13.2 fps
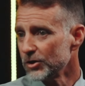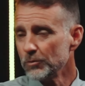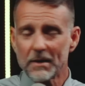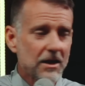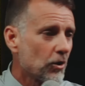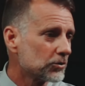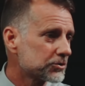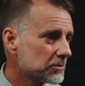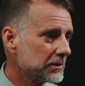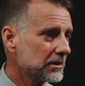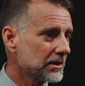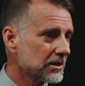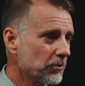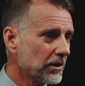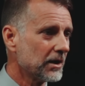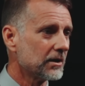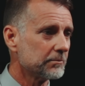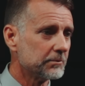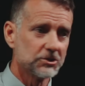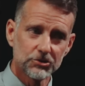you may ultimately
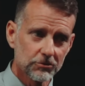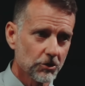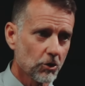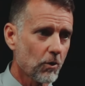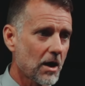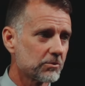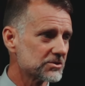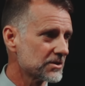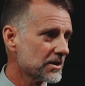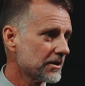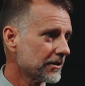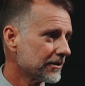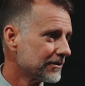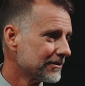win, but you'll know I was there.